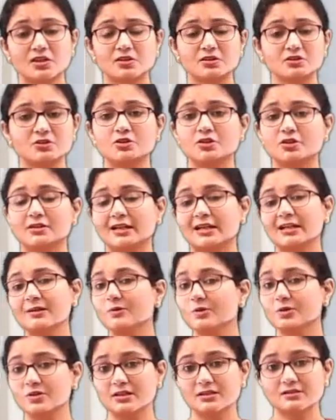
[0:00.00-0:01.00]
Your
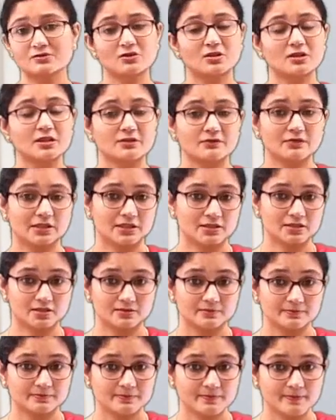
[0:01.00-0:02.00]
alveoli is not affected.
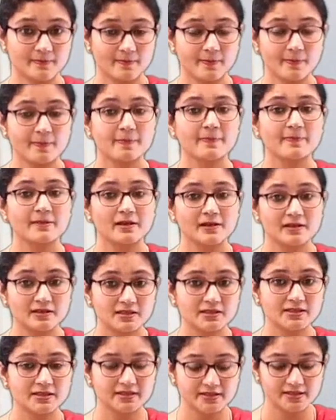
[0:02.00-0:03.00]

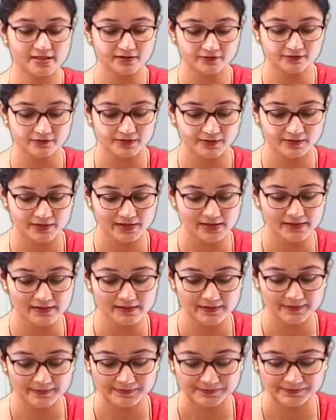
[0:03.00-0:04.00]
Clear enough? Yes.